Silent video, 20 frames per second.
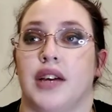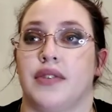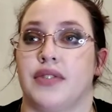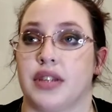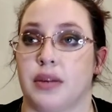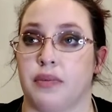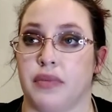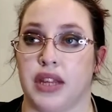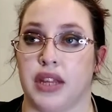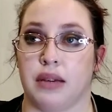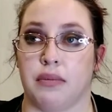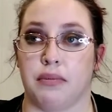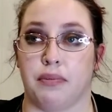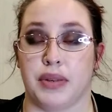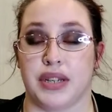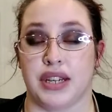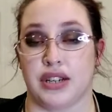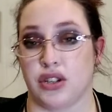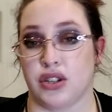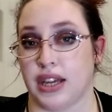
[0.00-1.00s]
of something
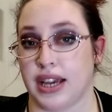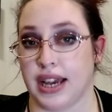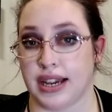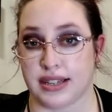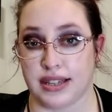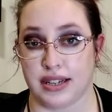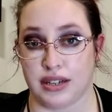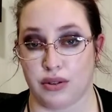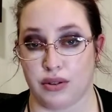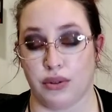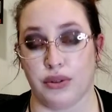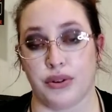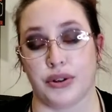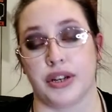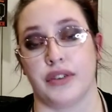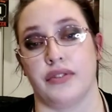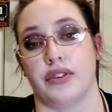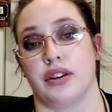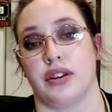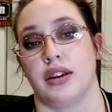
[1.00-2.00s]
potentially accidental
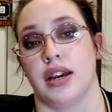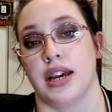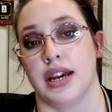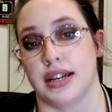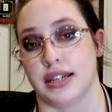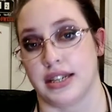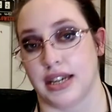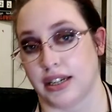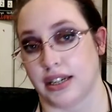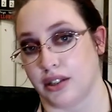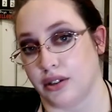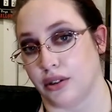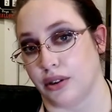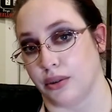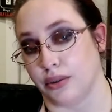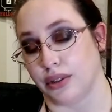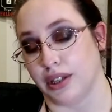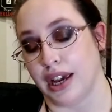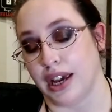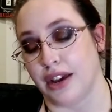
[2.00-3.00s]
or even taking
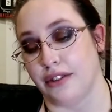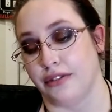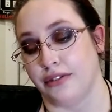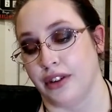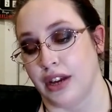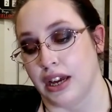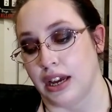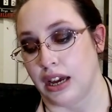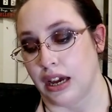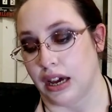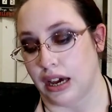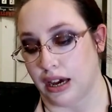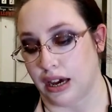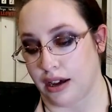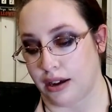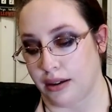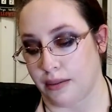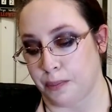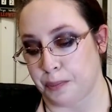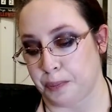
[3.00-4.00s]
their own life
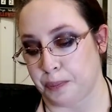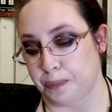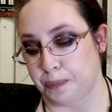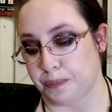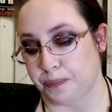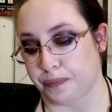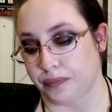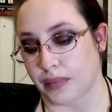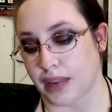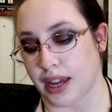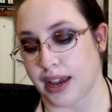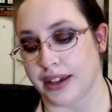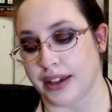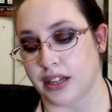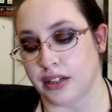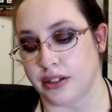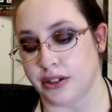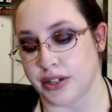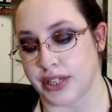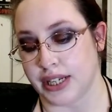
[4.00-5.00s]
um, i
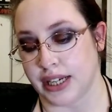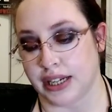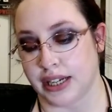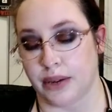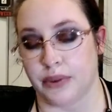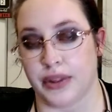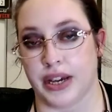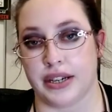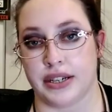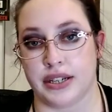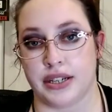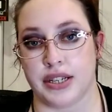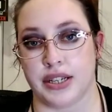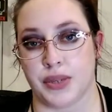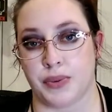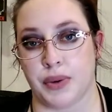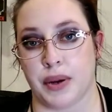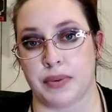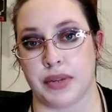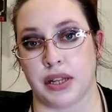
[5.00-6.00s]
can understand how that could
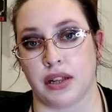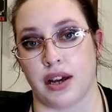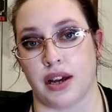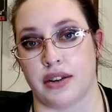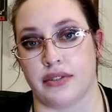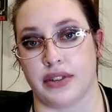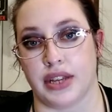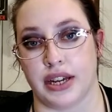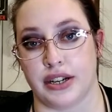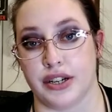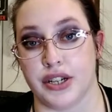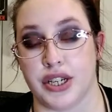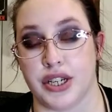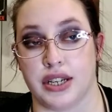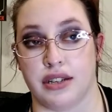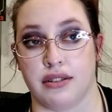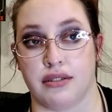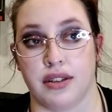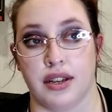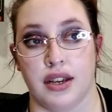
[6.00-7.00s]
disrupt a lot of the
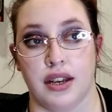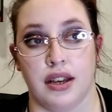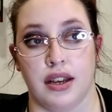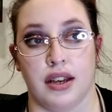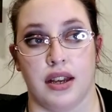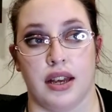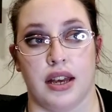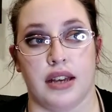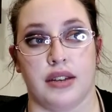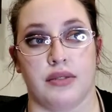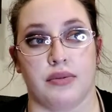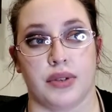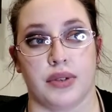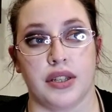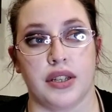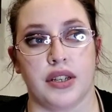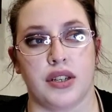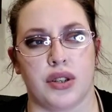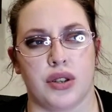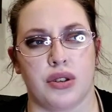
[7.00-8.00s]
energy and and
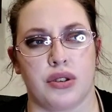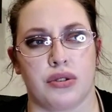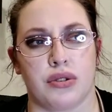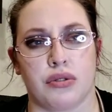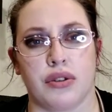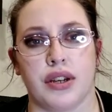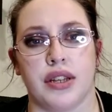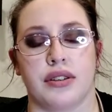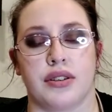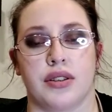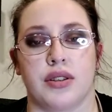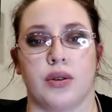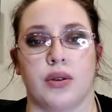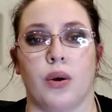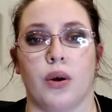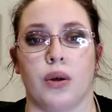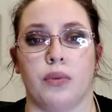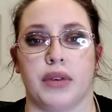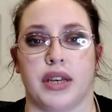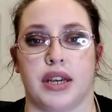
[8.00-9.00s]
really destroy the
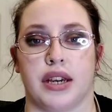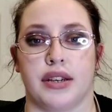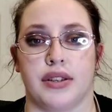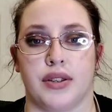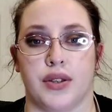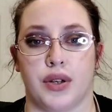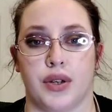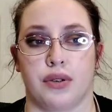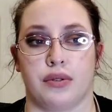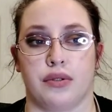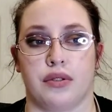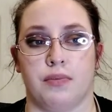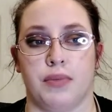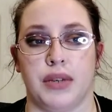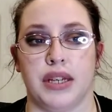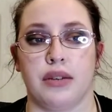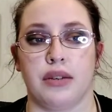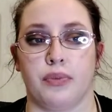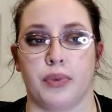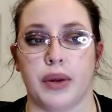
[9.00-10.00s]
soul because you're
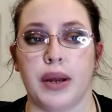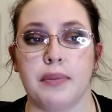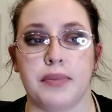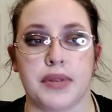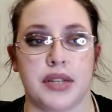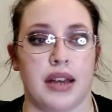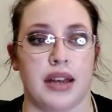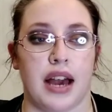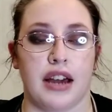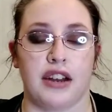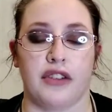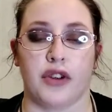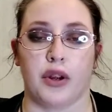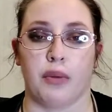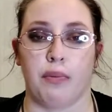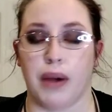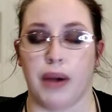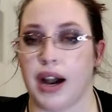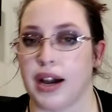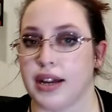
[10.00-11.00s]
being ripped out of
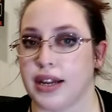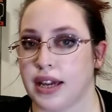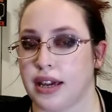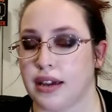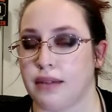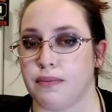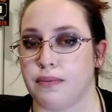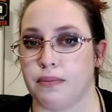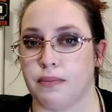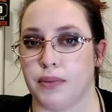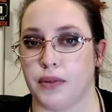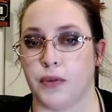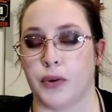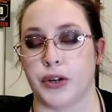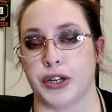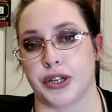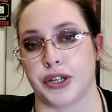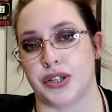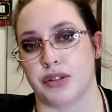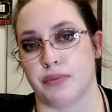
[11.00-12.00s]
your body
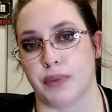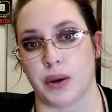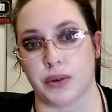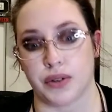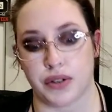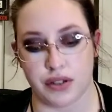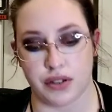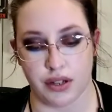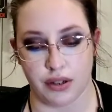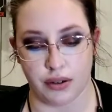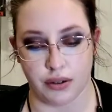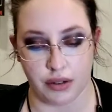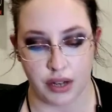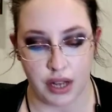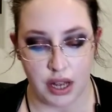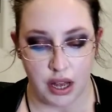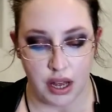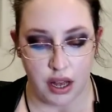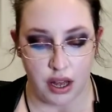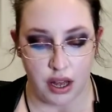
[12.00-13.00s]
before you're supposed to.
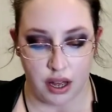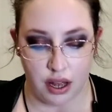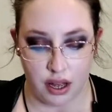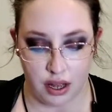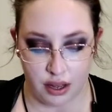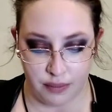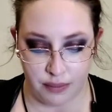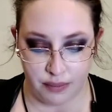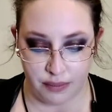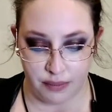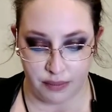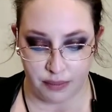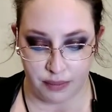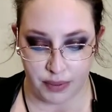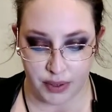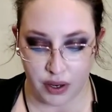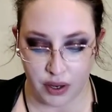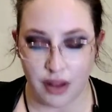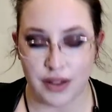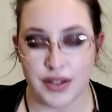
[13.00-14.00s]
Um,
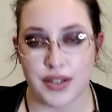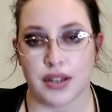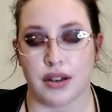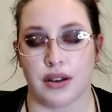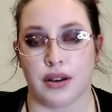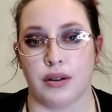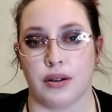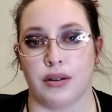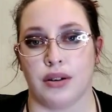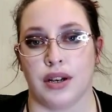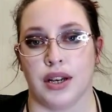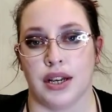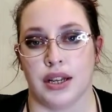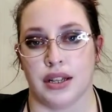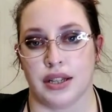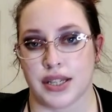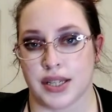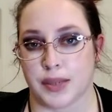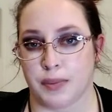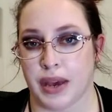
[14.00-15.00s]
but also,
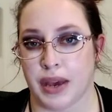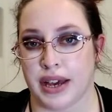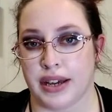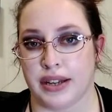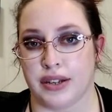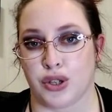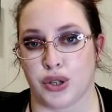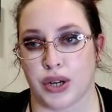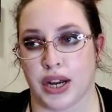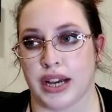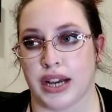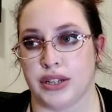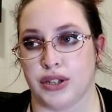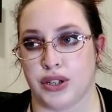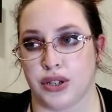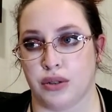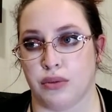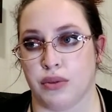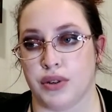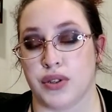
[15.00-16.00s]
this man
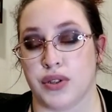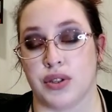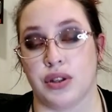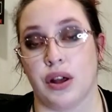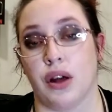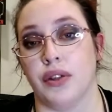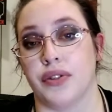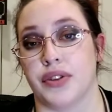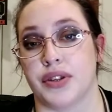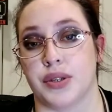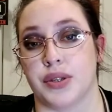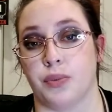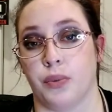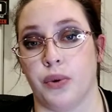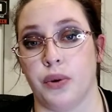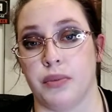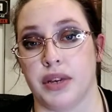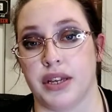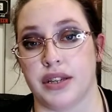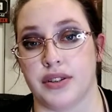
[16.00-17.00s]
tried to assault this
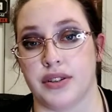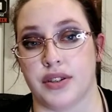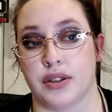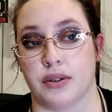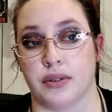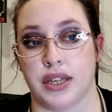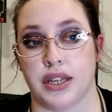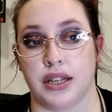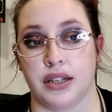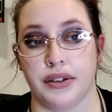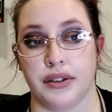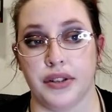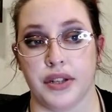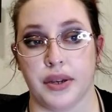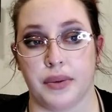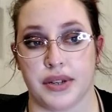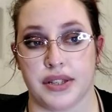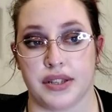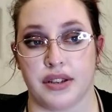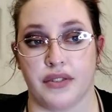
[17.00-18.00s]
woman, so he
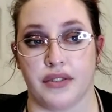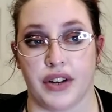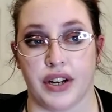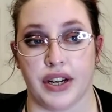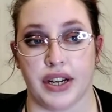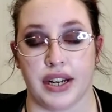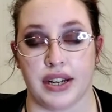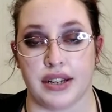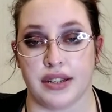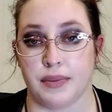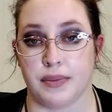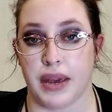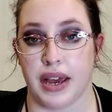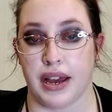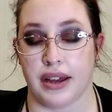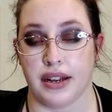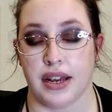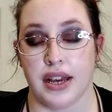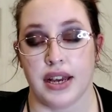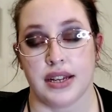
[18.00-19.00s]
clearly wasn't a very nice
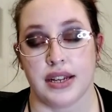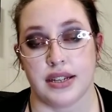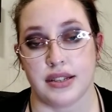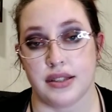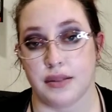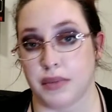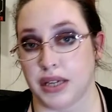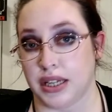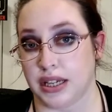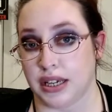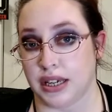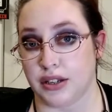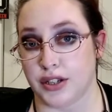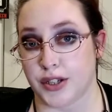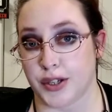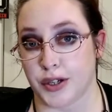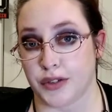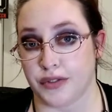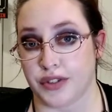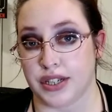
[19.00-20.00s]
man. Doesn't mean he
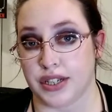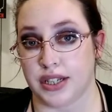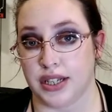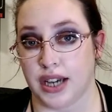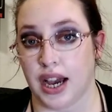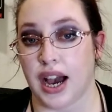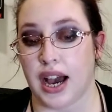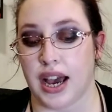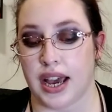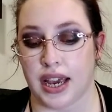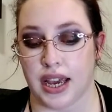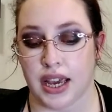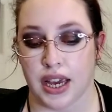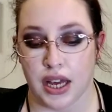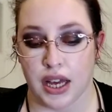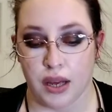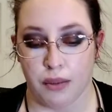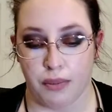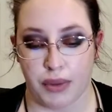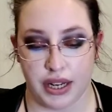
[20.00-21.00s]
deserved to die,
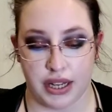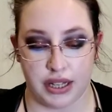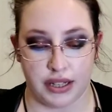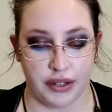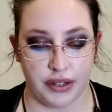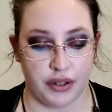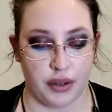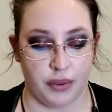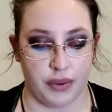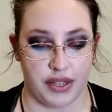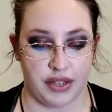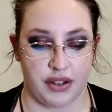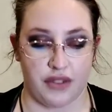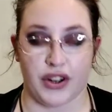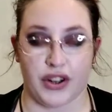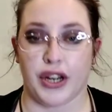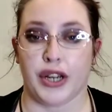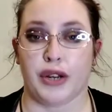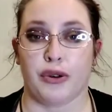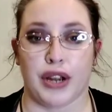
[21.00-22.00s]
but he clearly wasn't
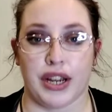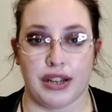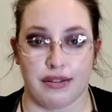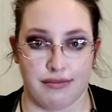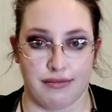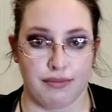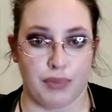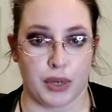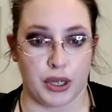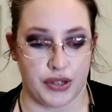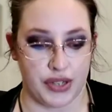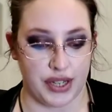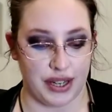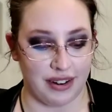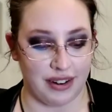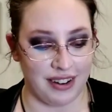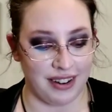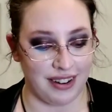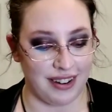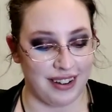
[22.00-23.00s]
a very great
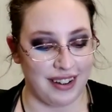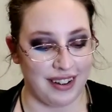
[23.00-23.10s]
person.